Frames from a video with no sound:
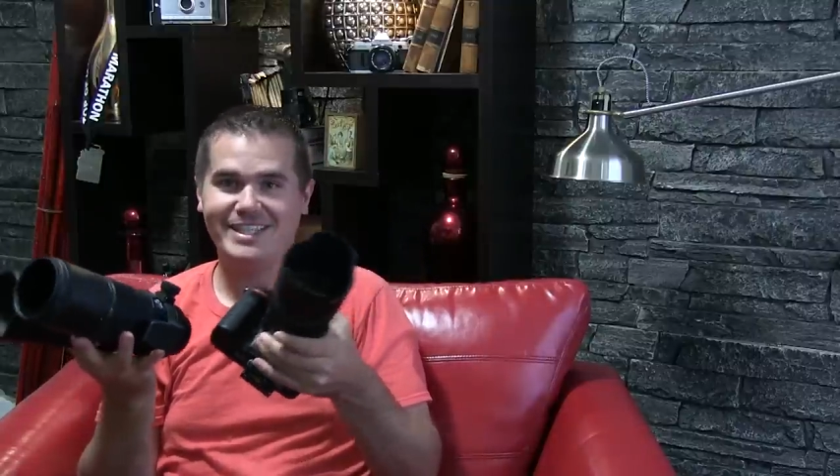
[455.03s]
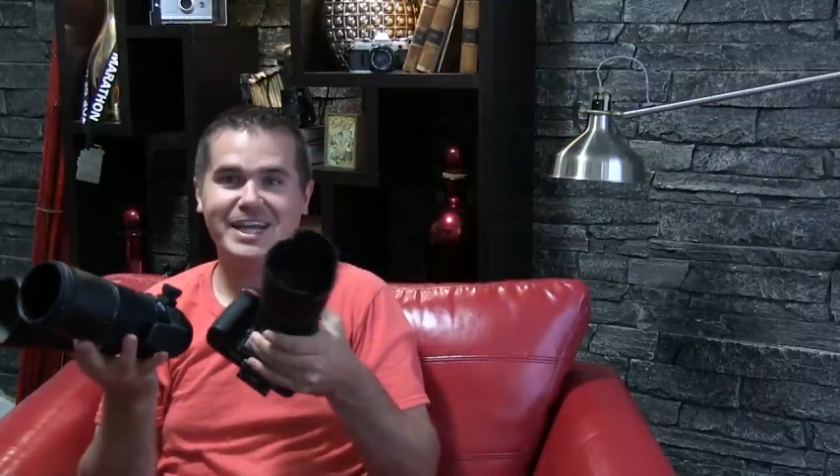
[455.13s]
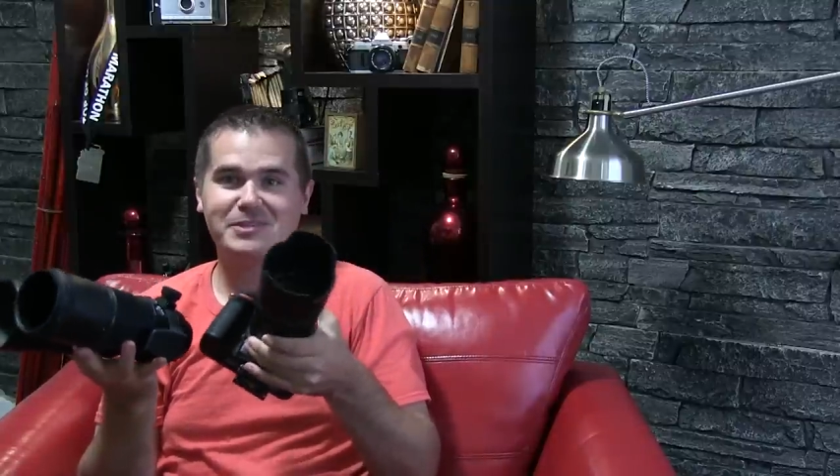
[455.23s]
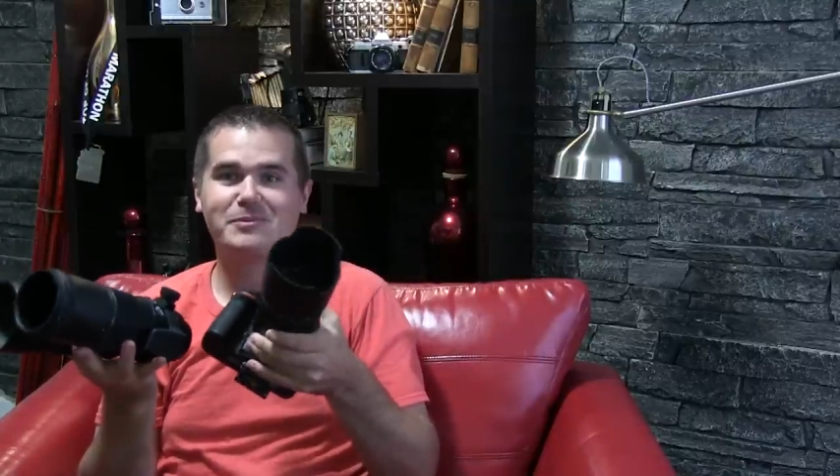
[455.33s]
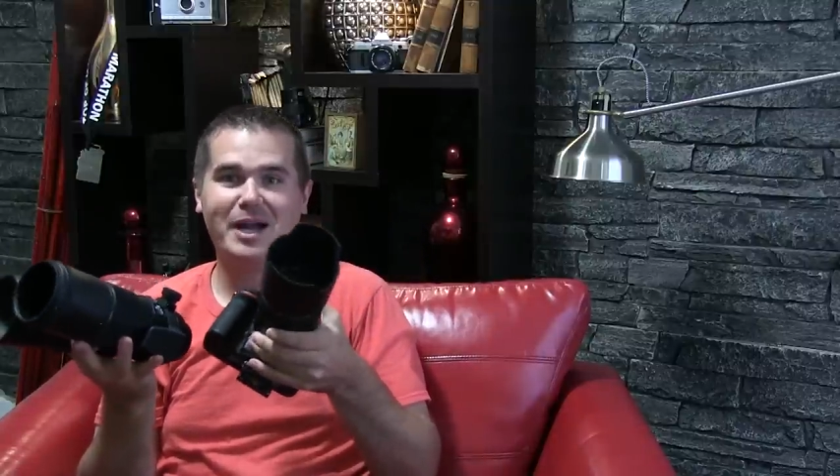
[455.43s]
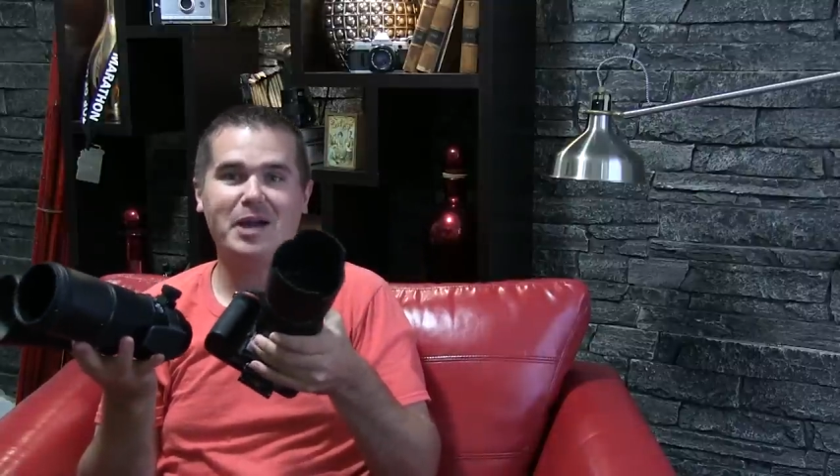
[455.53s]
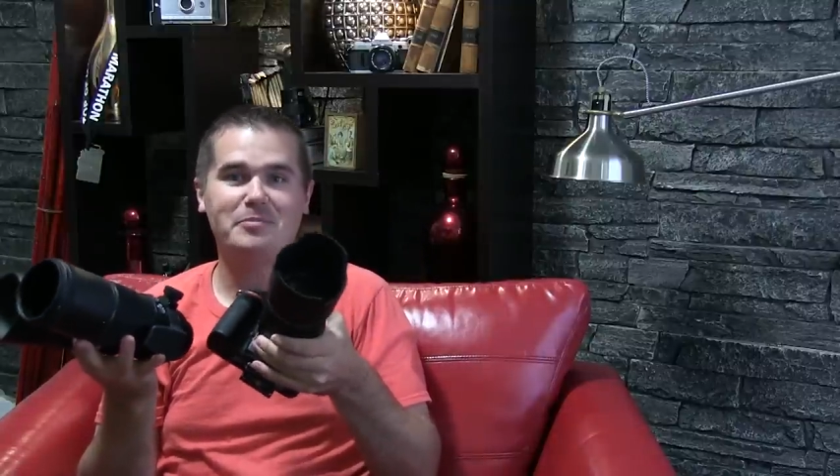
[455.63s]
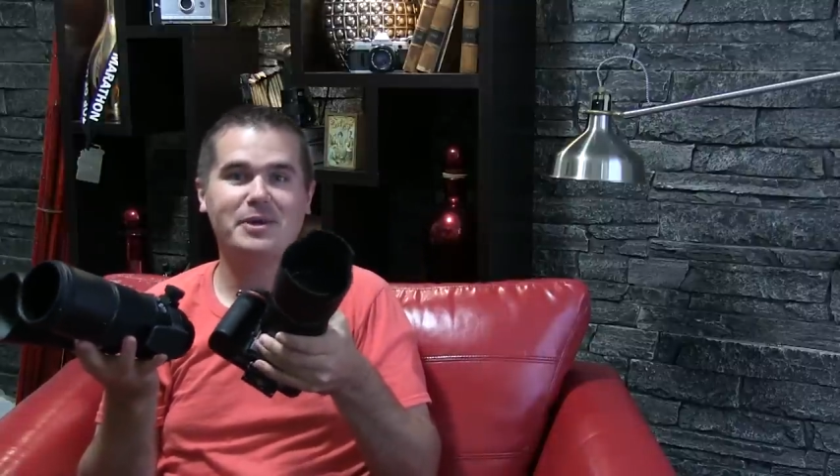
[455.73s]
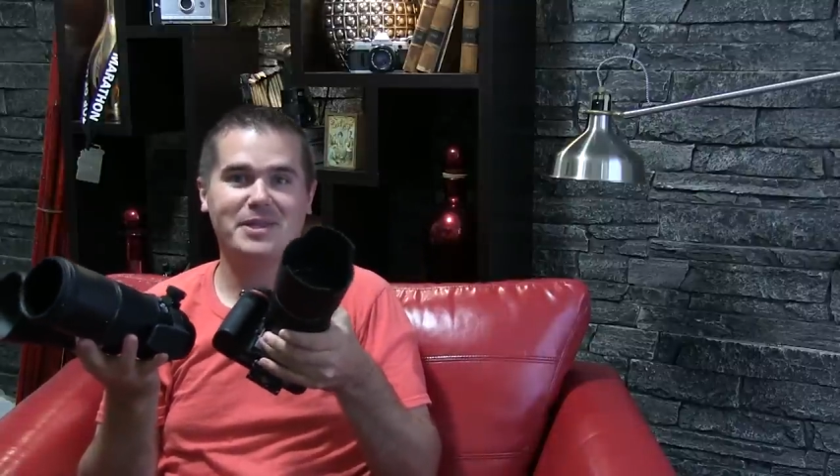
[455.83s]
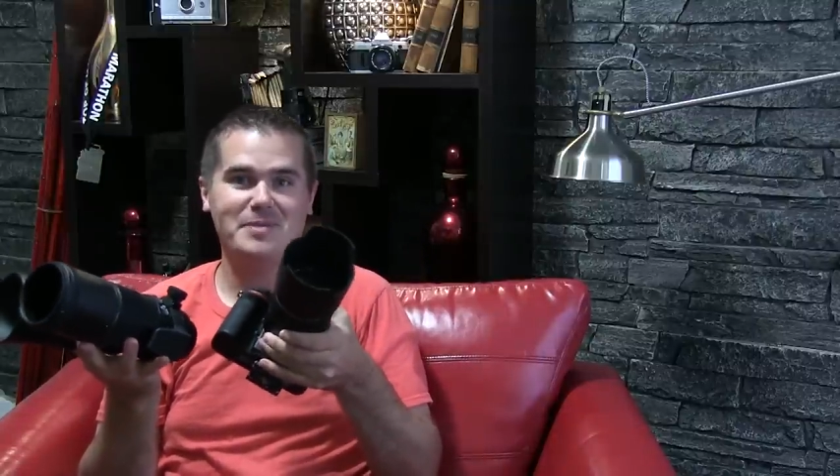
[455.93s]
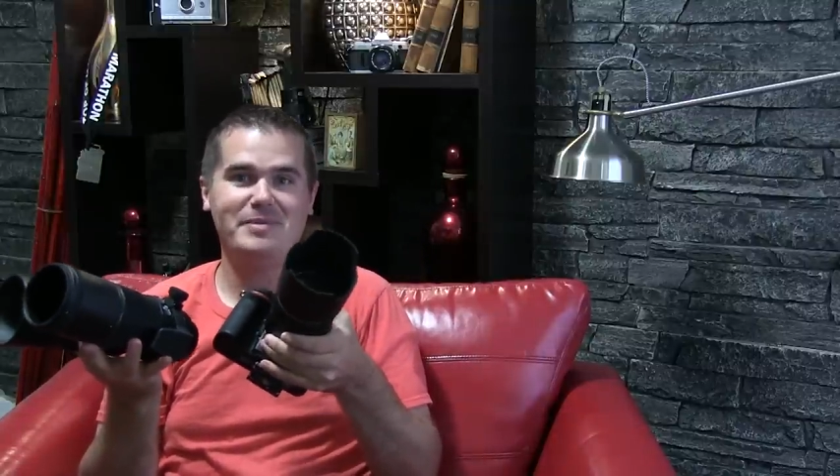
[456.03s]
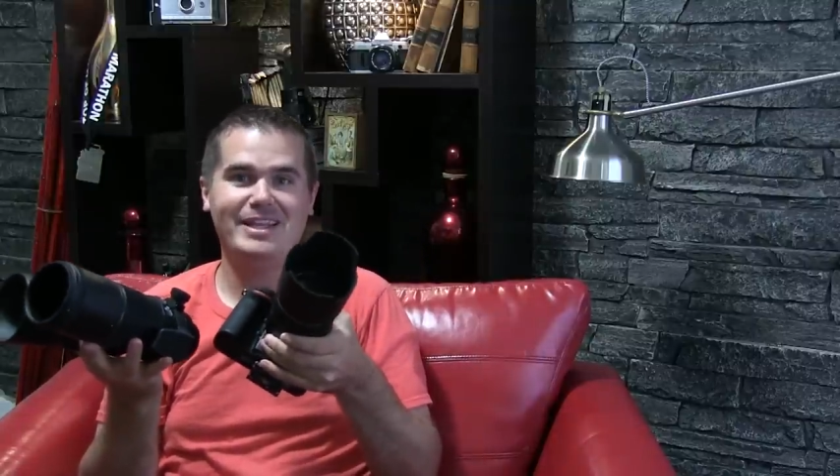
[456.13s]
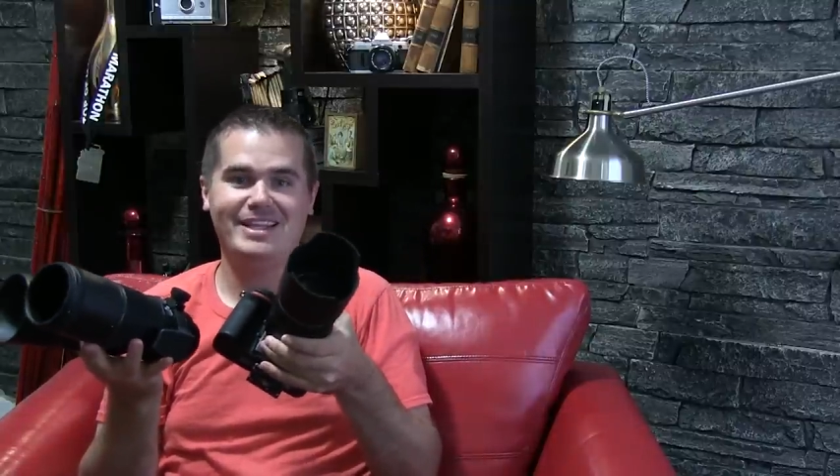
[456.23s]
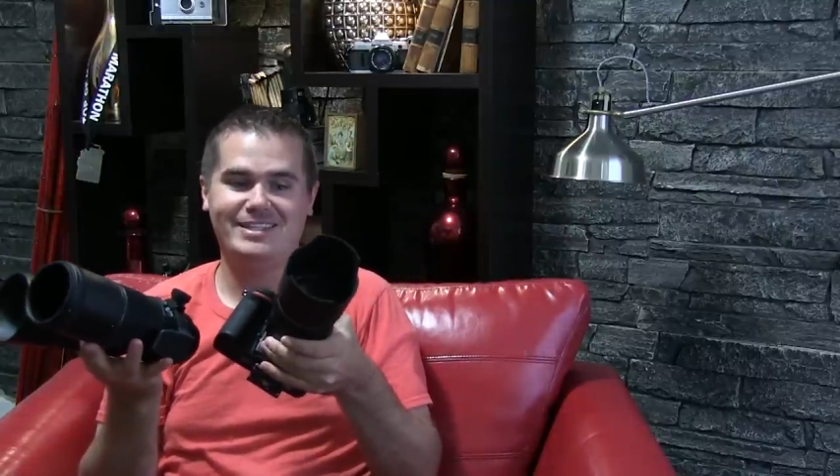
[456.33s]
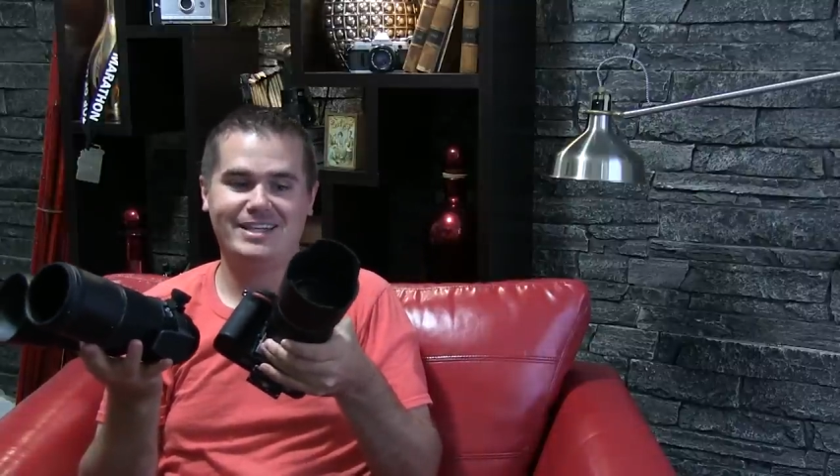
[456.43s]
and that's why I put them
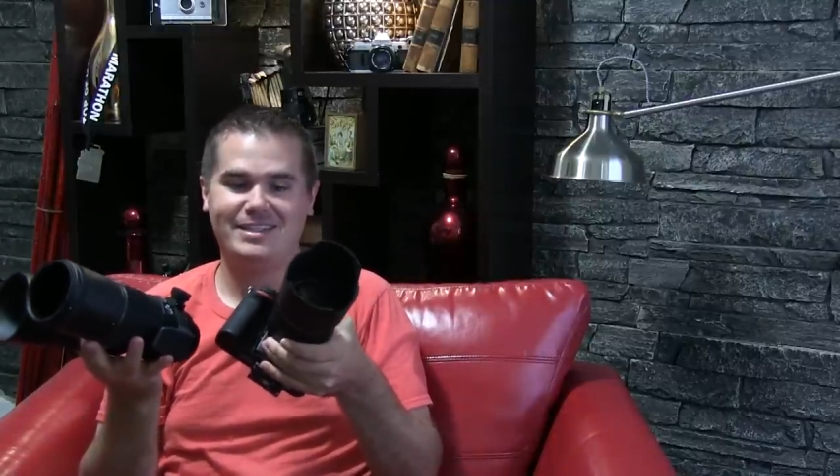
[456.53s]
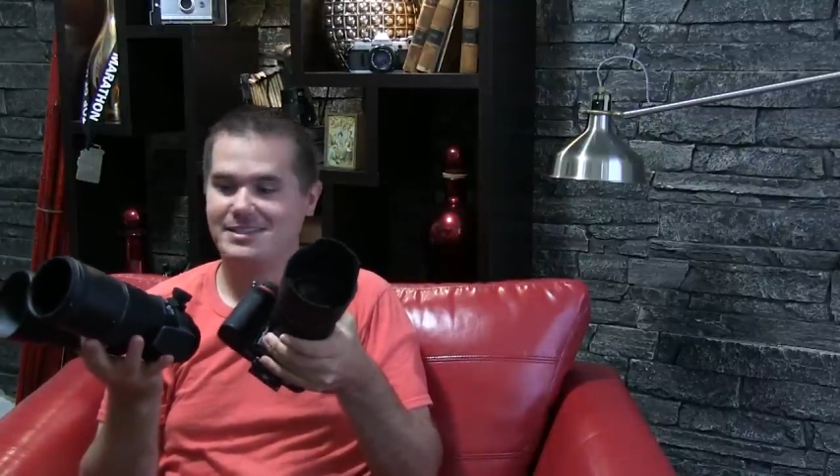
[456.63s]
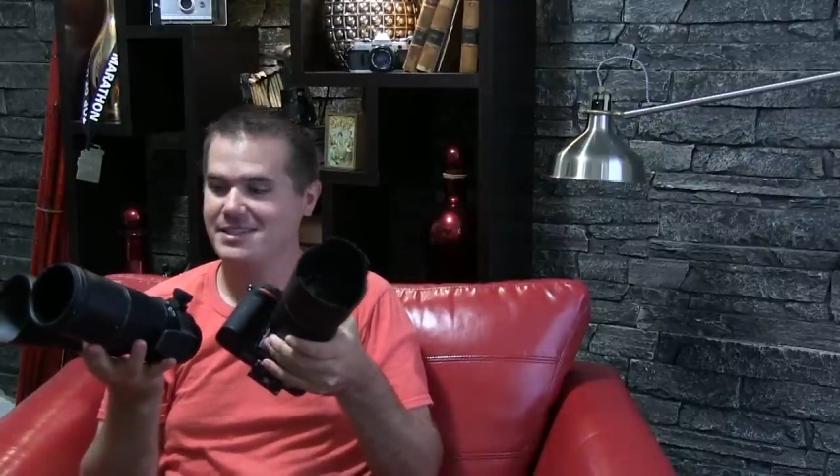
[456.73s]
in this test,